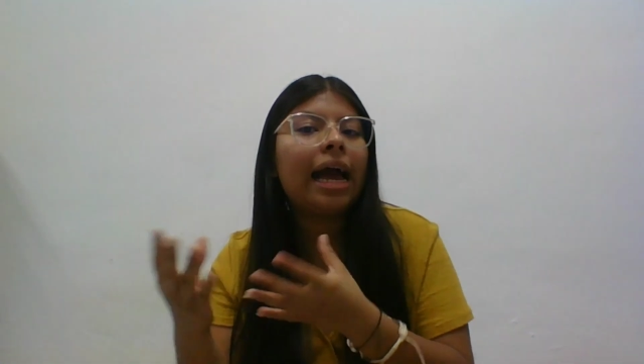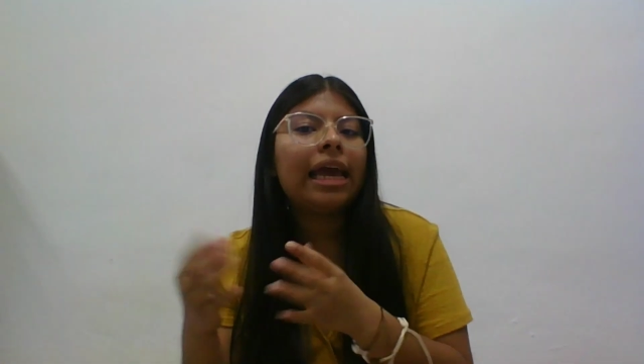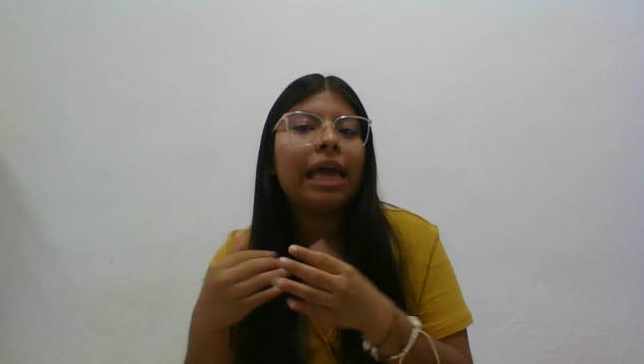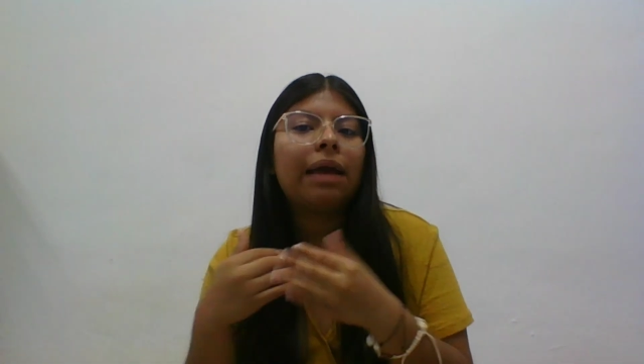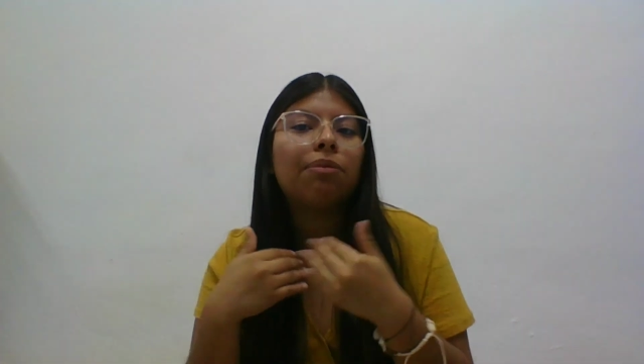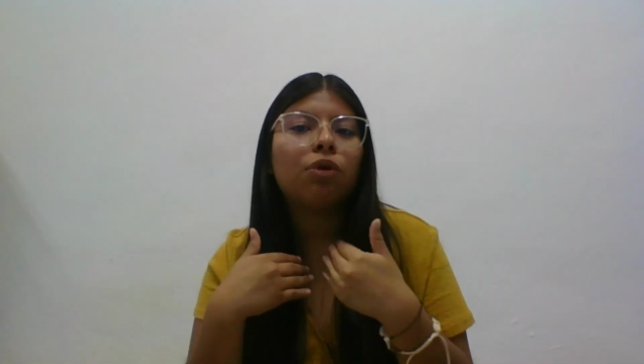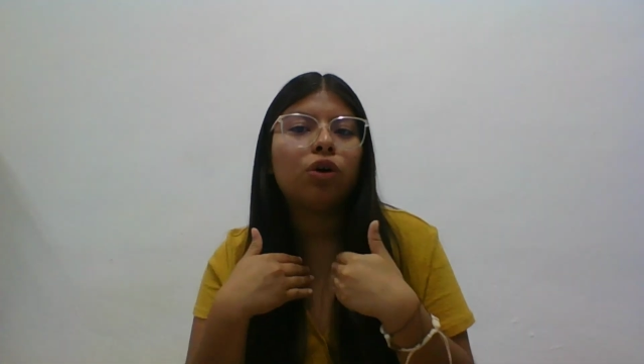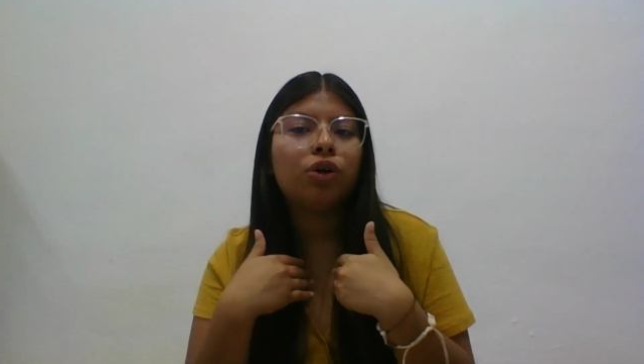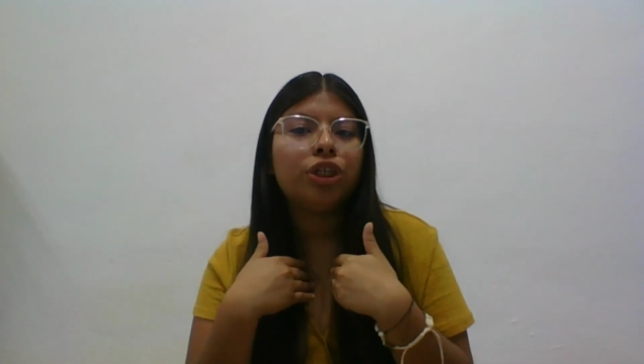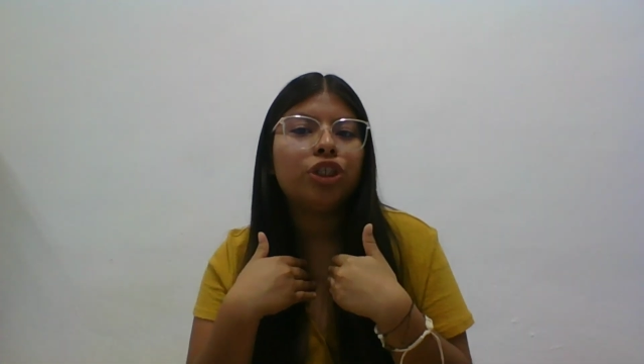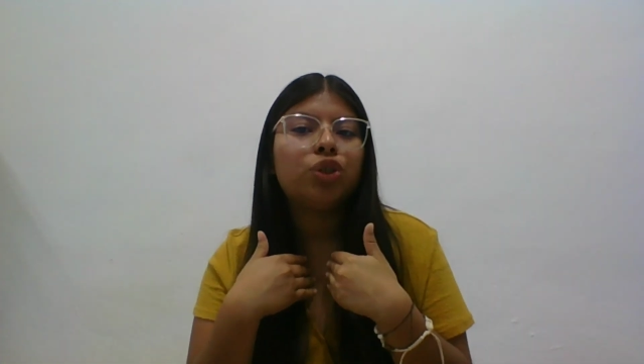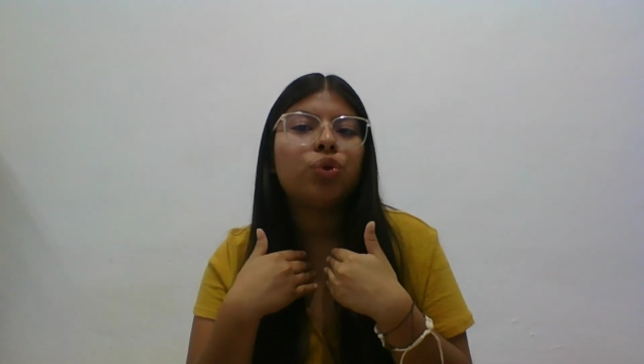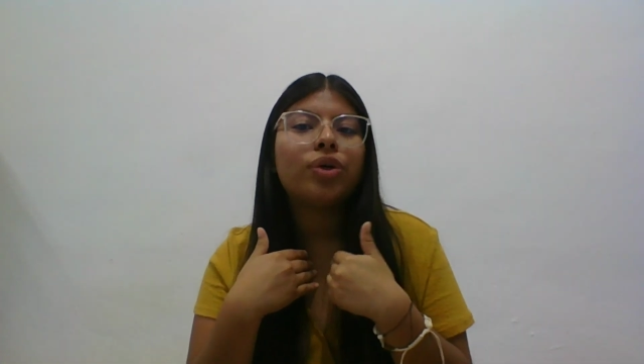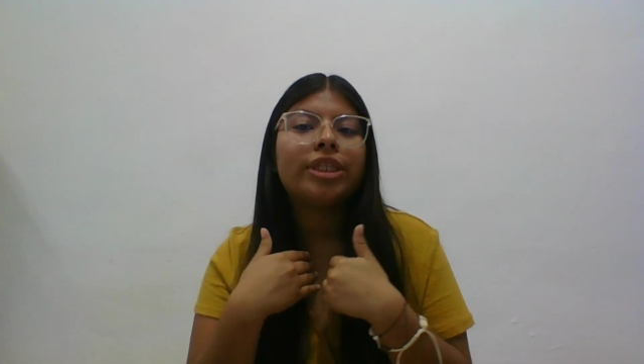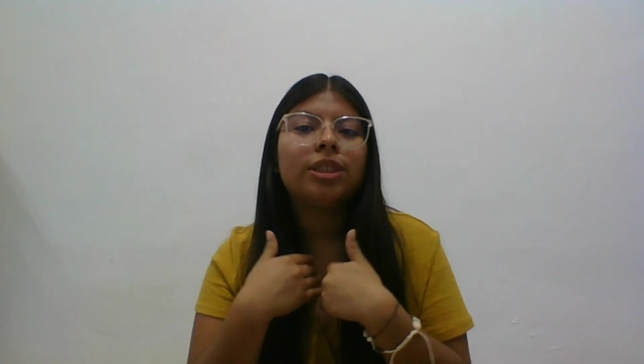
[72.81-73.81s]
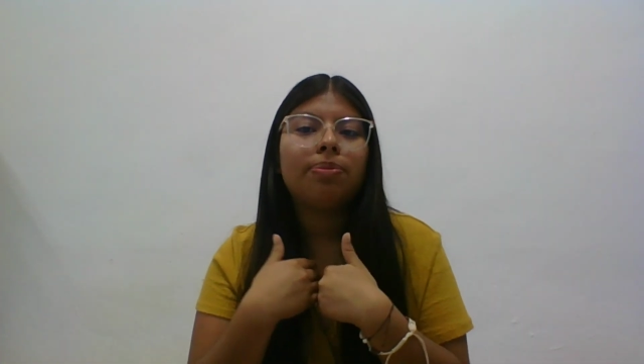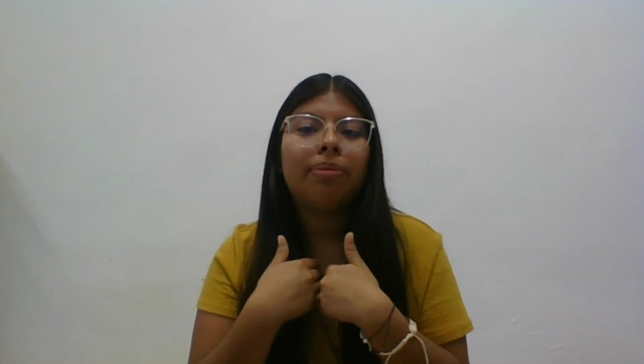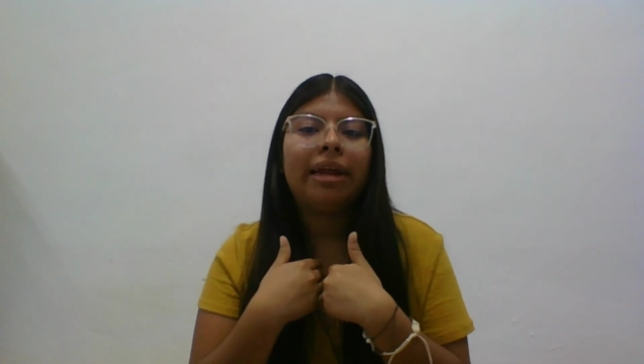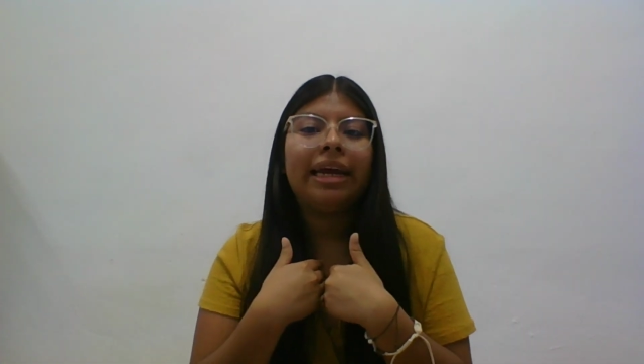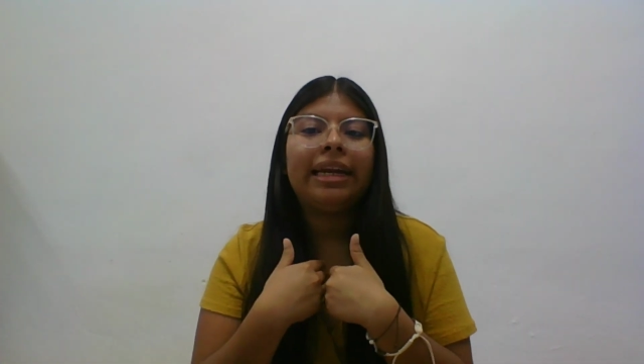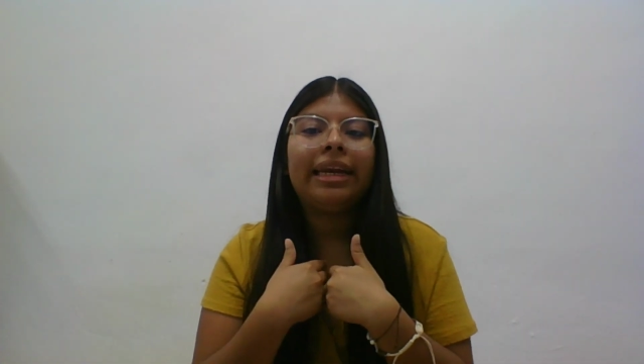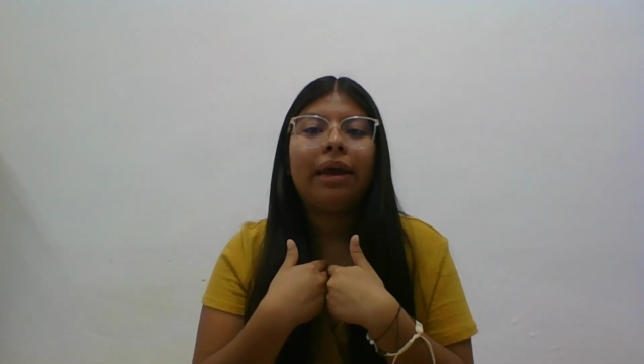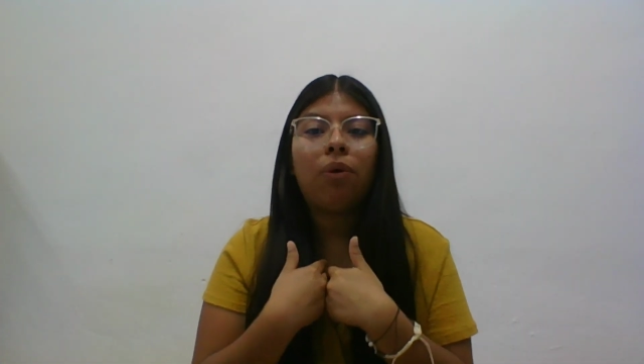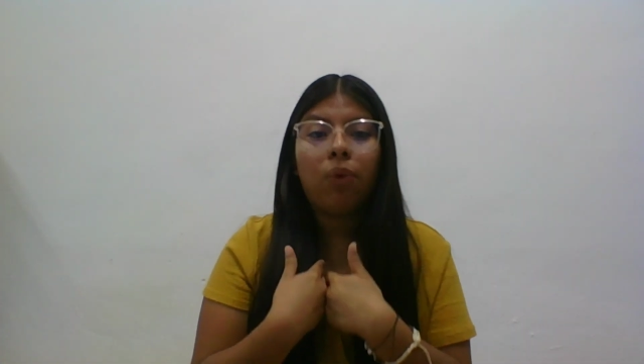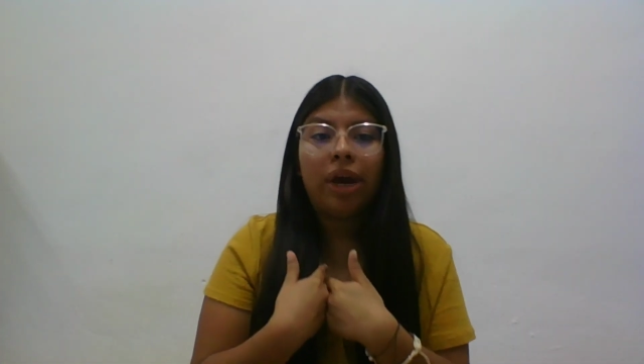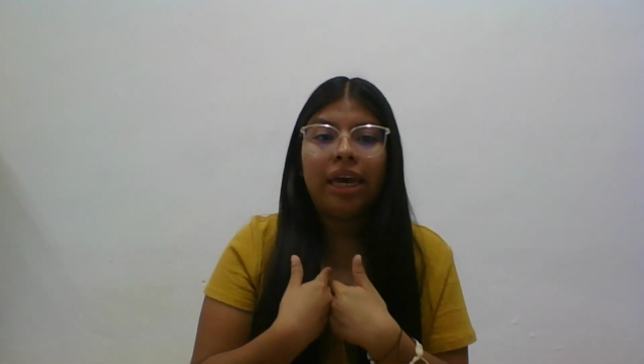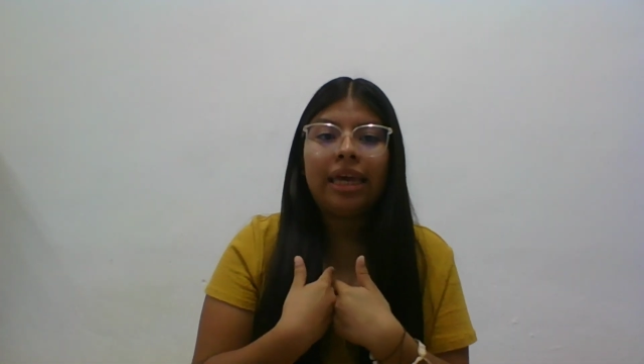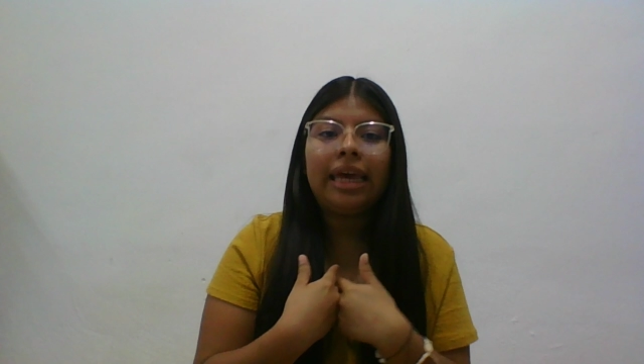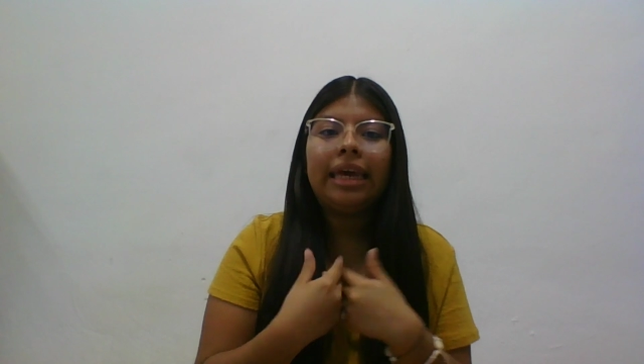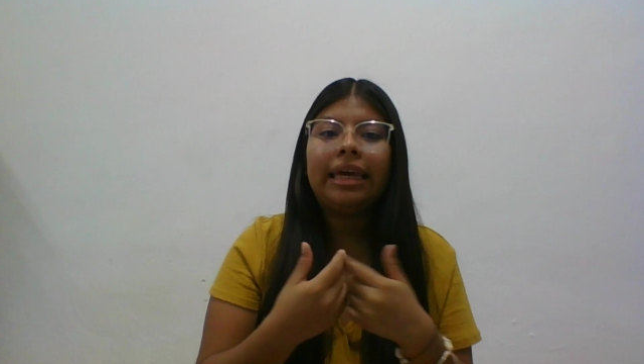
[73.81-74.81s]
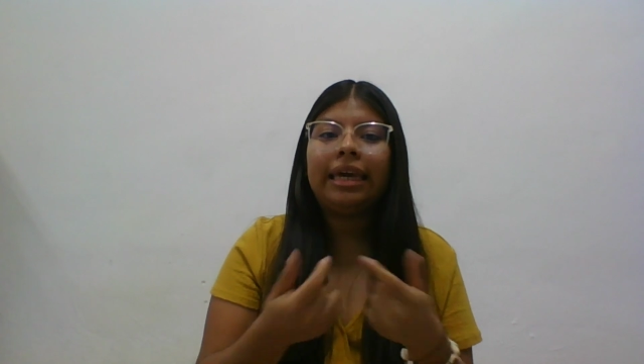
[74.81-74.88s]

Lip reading: I am going to explain the way